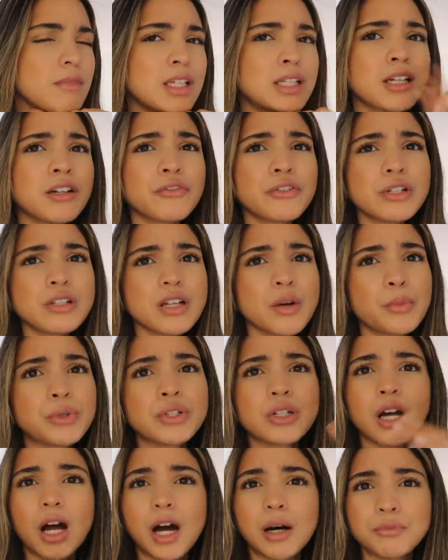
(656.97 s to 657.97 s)
like for someone
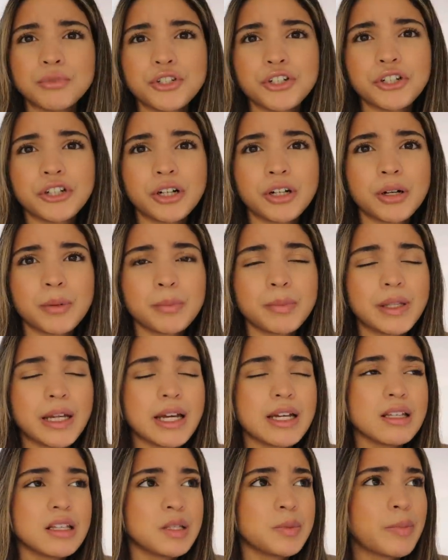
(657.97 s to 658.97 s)
to come to your
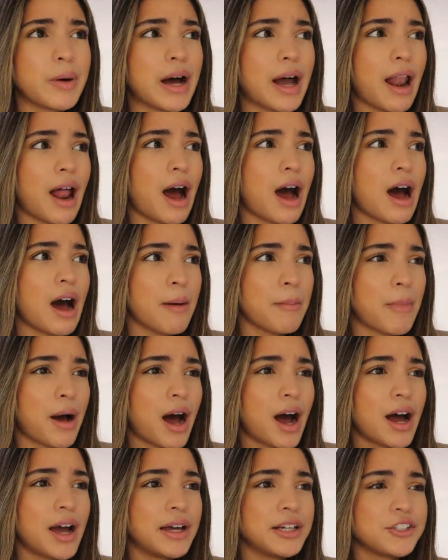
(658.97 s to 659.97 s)
place, but
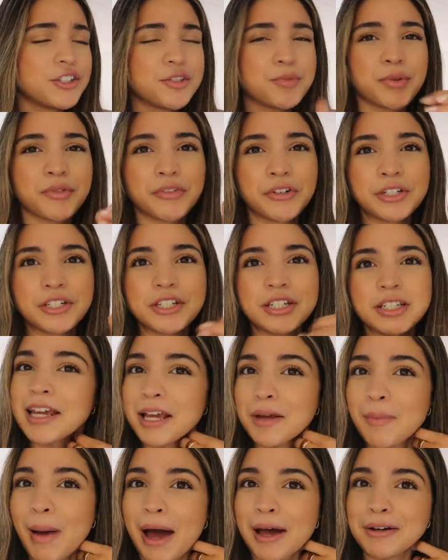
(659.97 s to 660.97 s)
I just prefer to
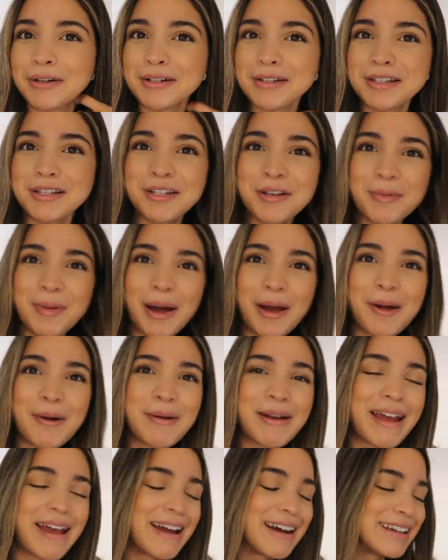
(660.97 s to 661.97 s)
take matters into my own
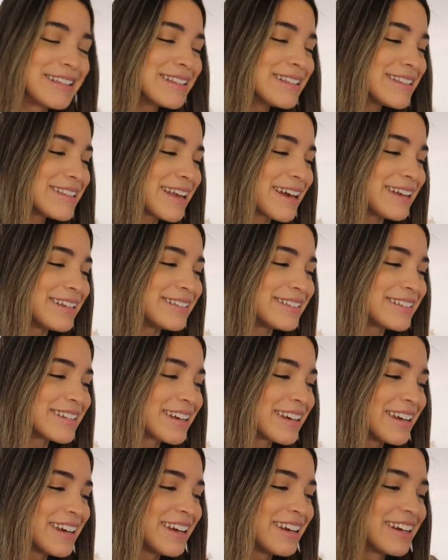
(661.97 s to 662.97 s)
hands and
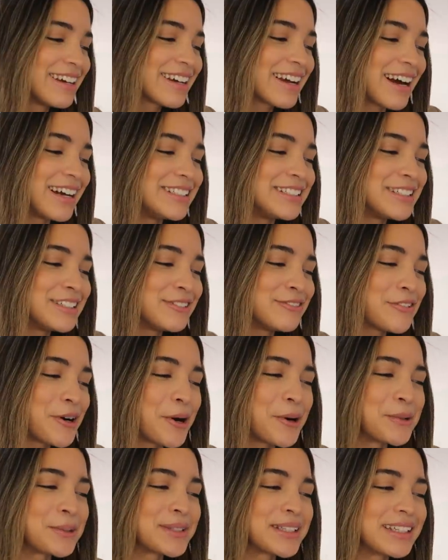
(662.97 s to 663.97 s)
kind of
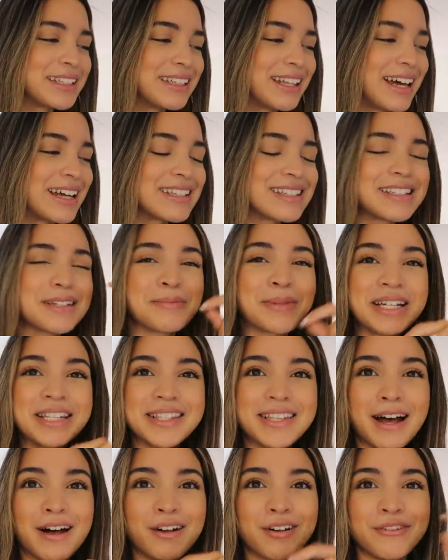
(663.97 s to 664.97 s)
only let
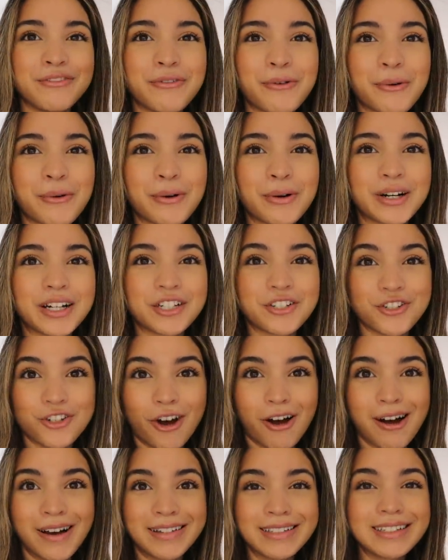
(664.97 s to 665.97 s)
myself or
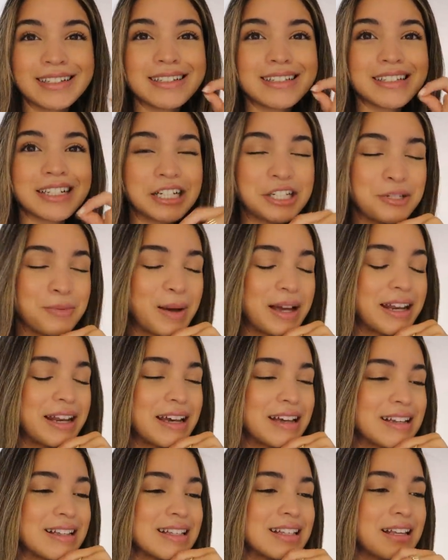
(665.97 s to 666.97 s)
John touch my
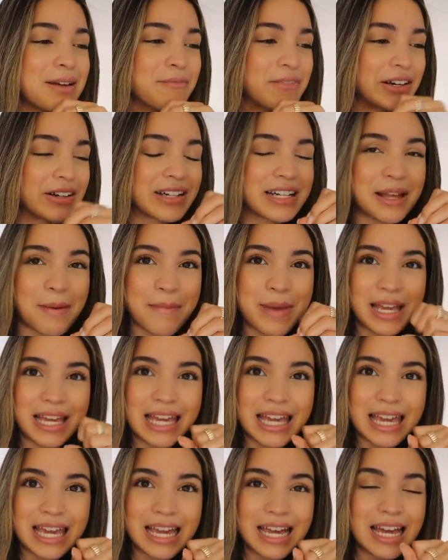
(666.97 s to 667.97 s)
nails. I'm very
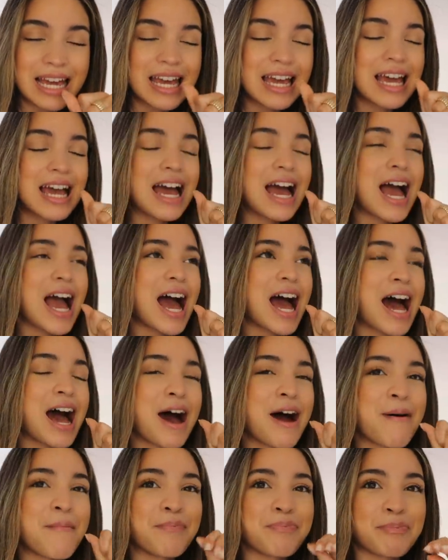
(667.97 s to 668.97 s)
nitpicky.
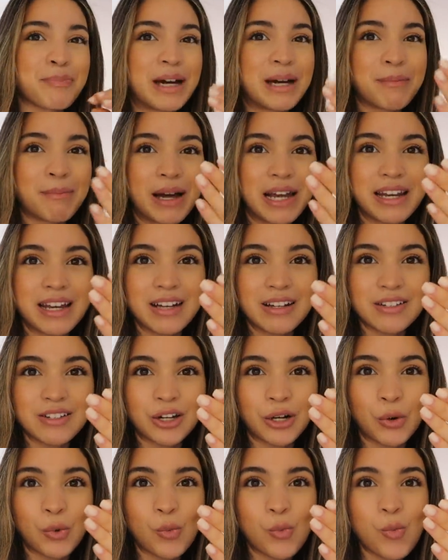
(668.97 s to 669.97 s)
But my nails
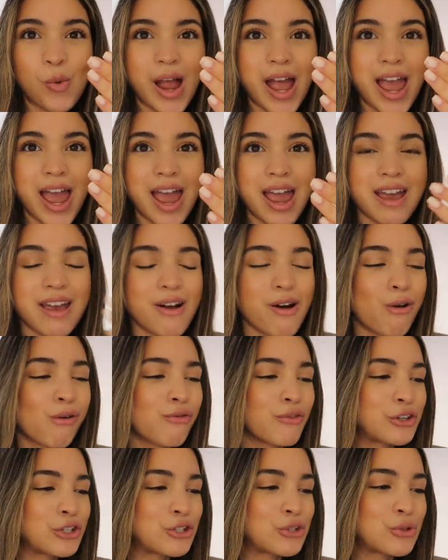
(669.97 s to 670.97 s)
are way
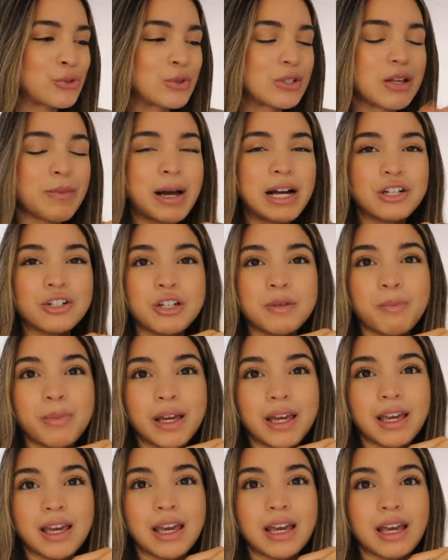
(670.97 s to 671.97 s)
overdue, so I'm actually
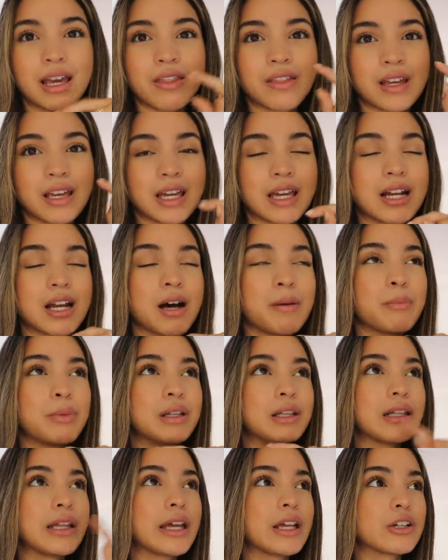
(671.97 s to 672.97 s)
picking the kit up
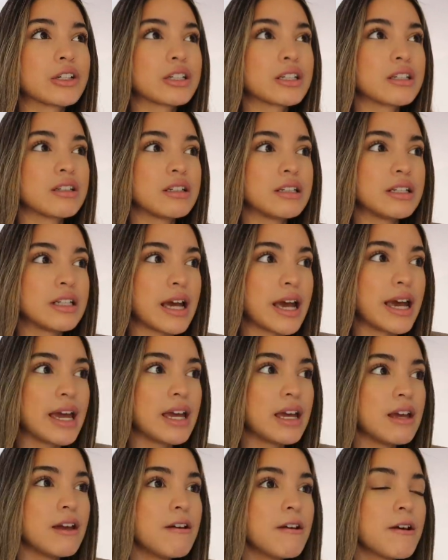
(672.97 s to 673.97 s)
later
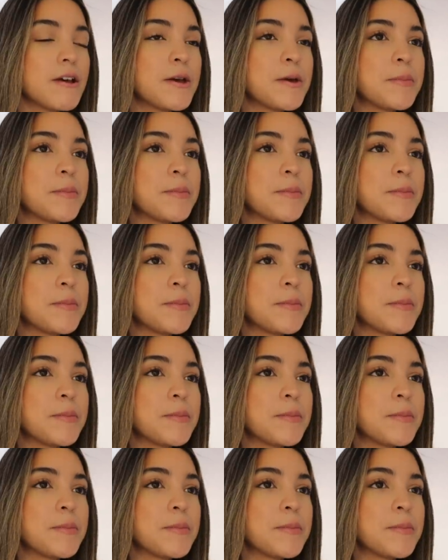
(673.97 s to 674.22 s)
today.